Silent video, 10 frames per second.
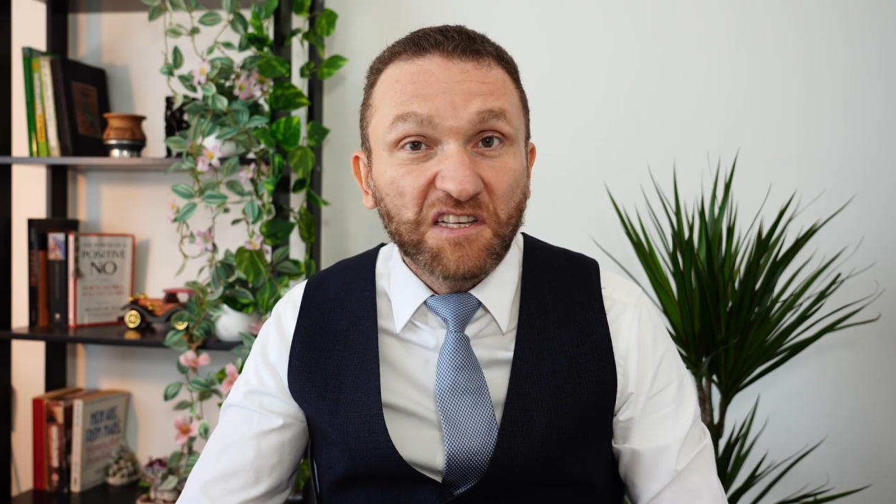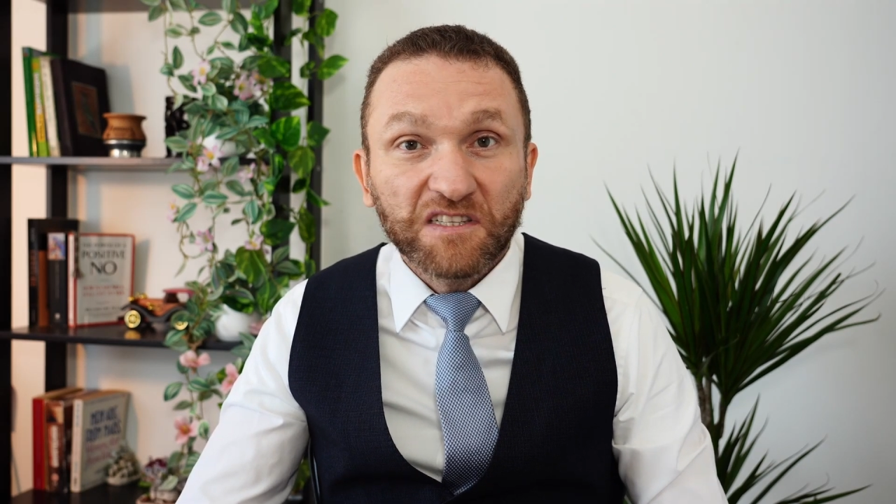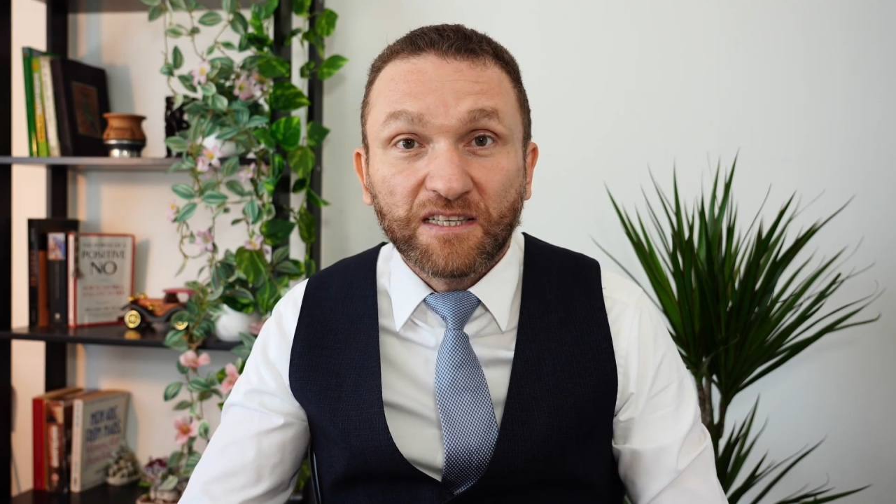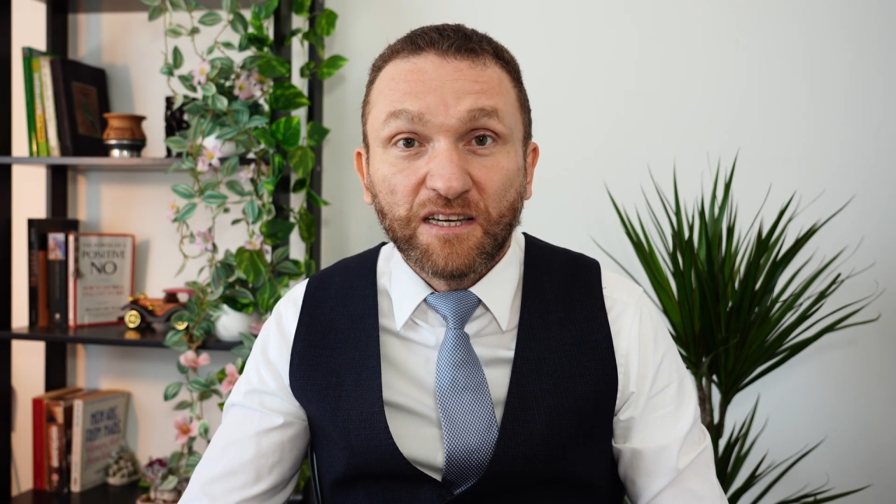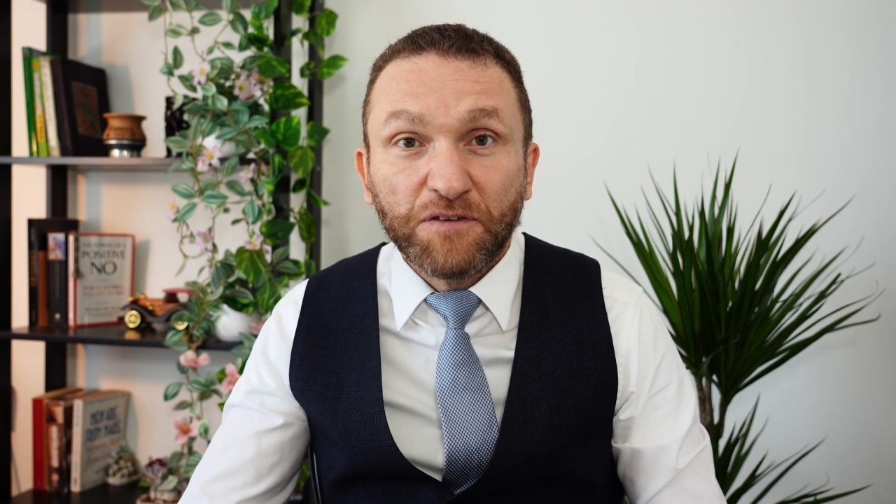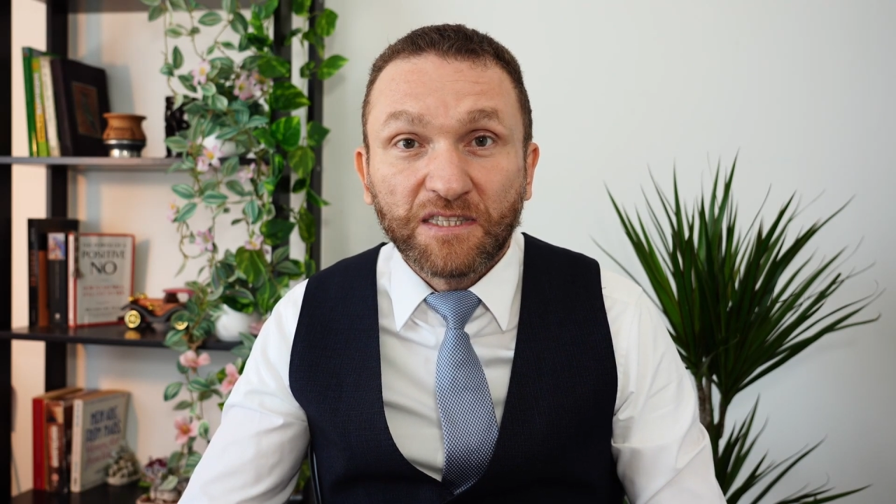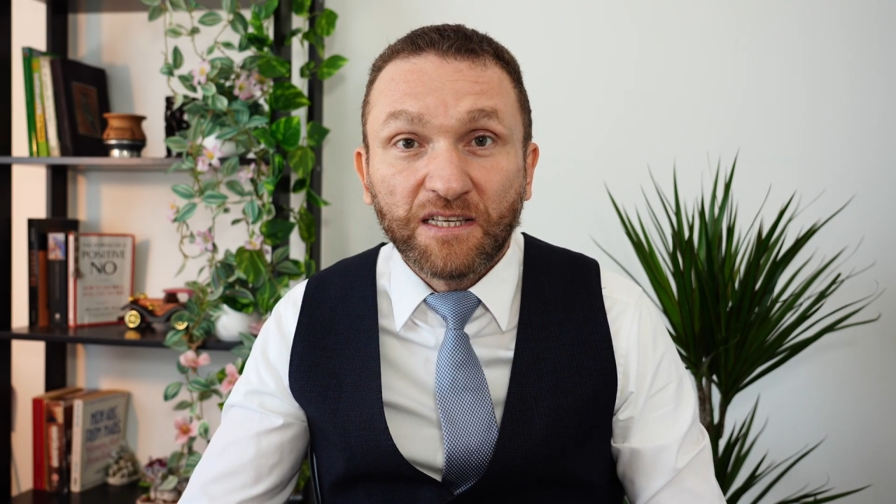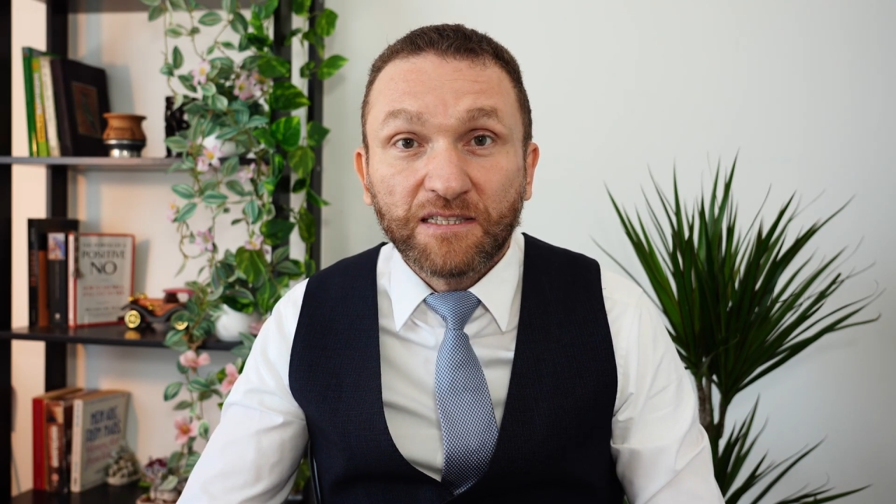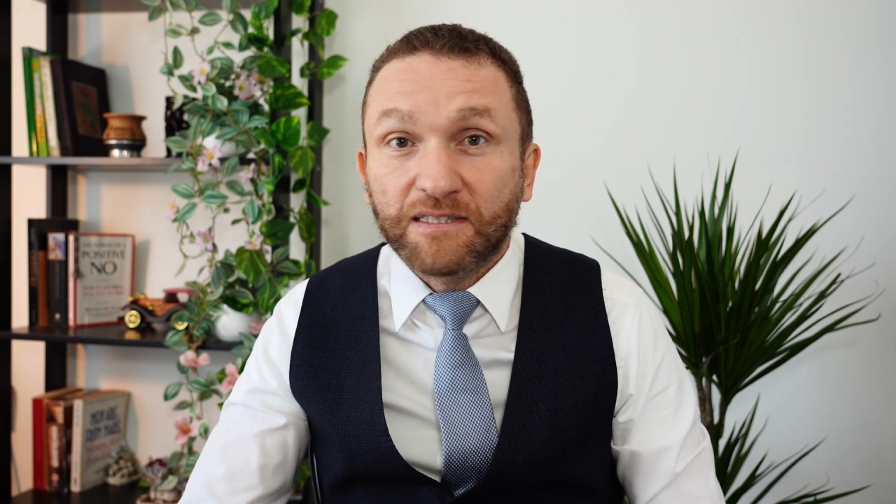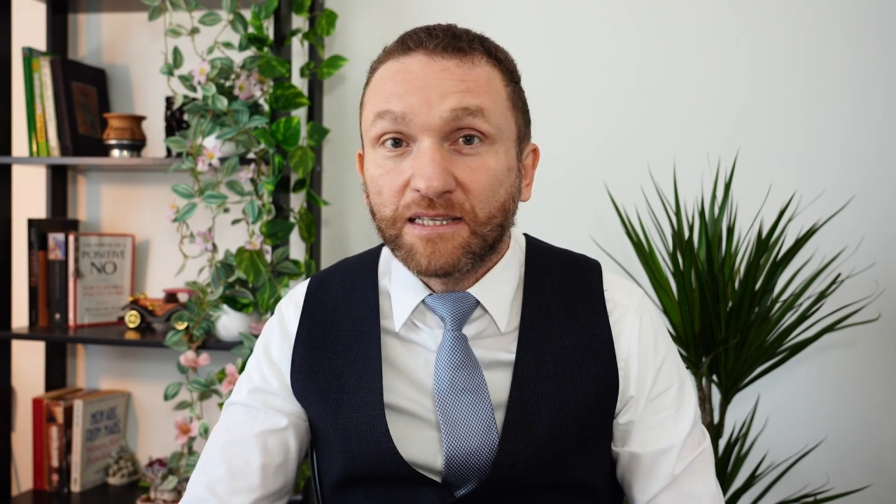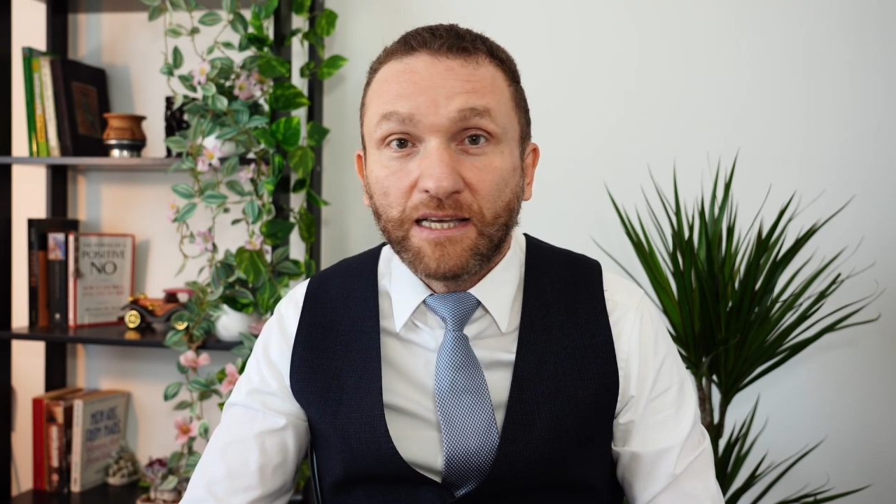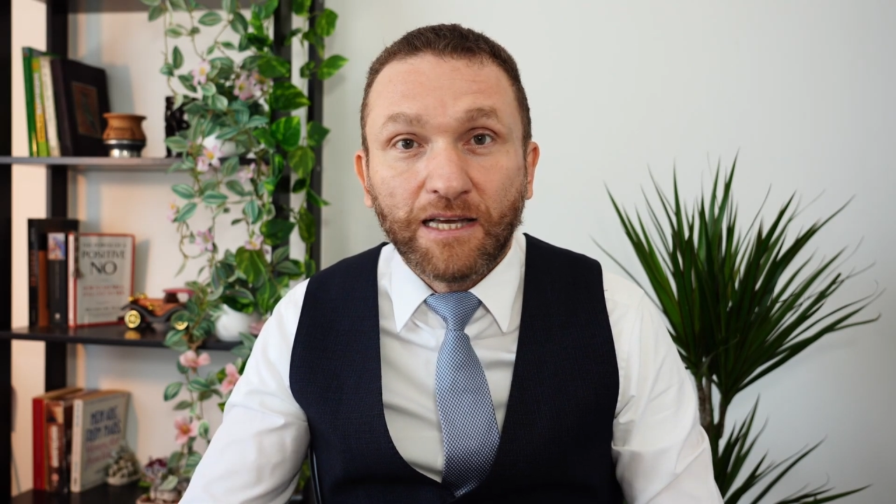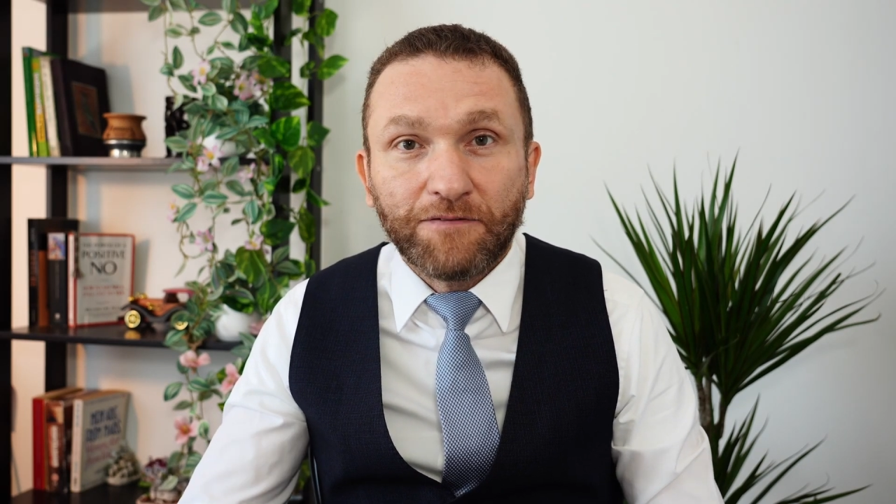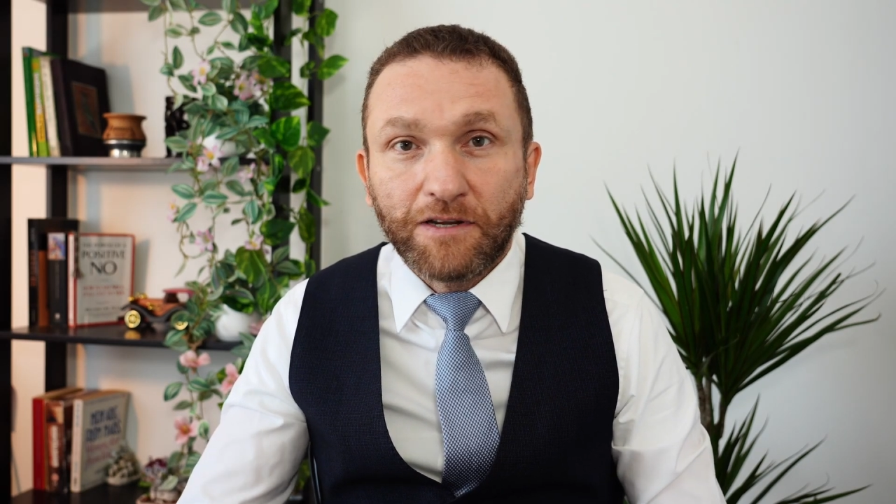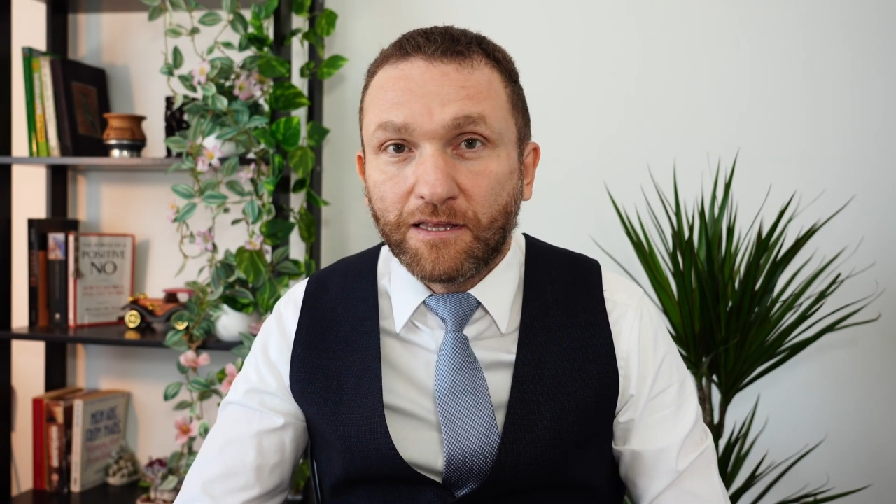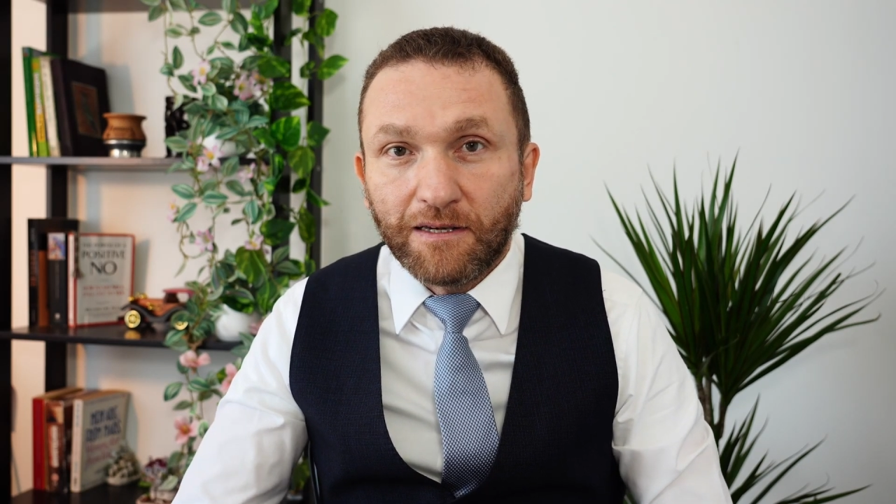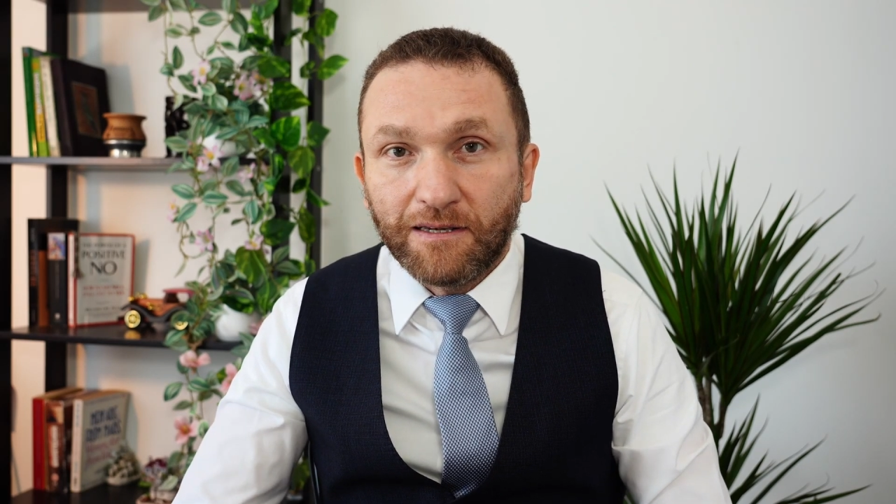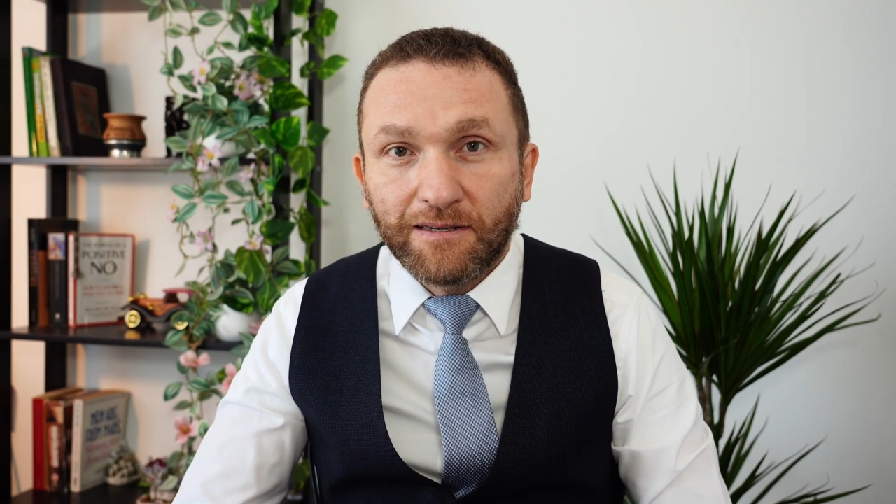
services, everything.